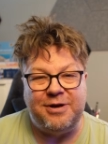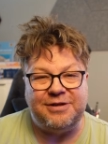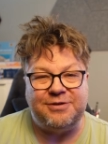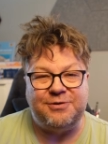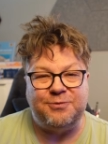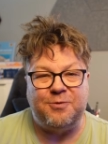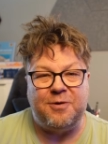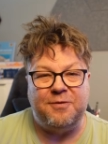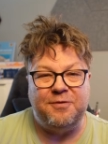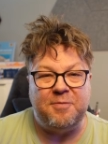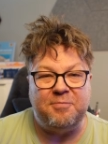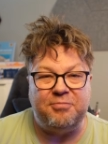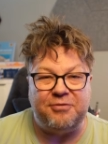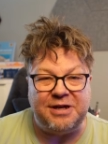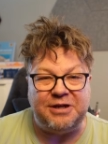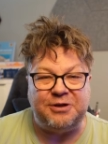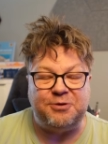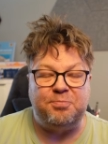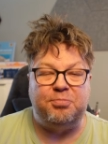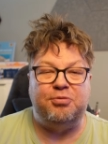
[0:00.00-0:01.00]
It's the one that
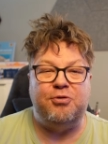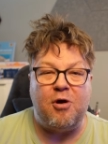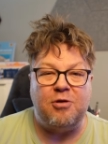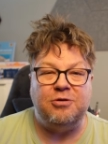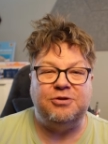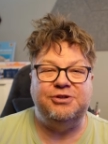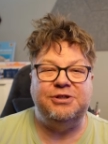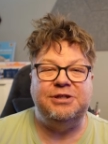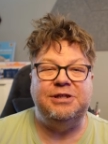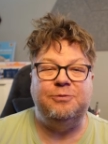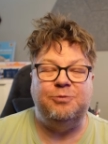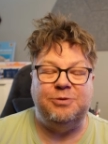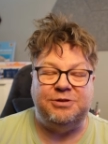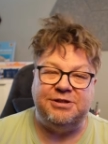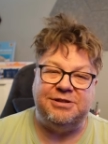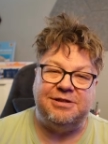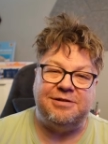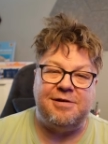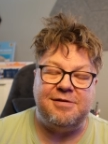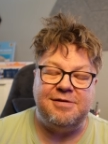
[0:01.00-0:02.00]
brings Proxy, which
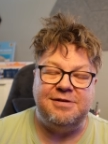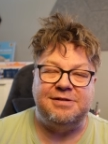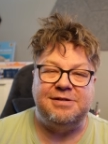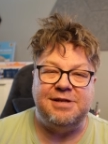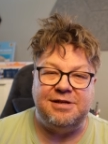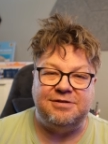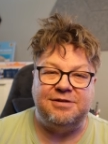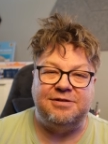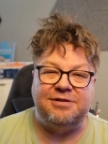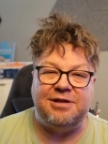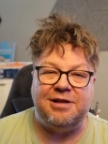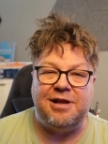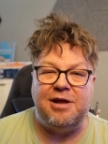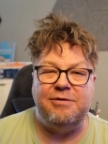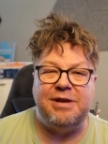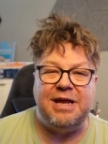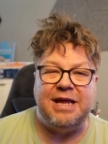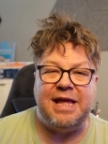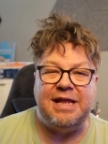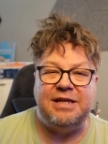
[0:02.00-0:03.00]
is Line 6's
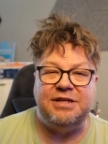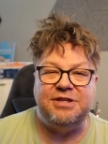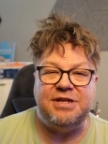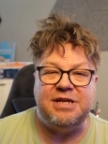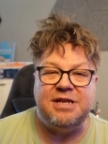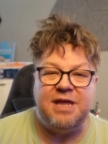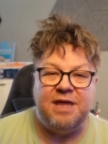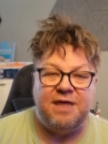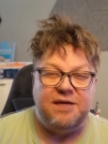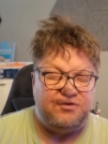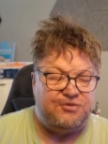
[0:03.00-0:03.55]
cloning engine.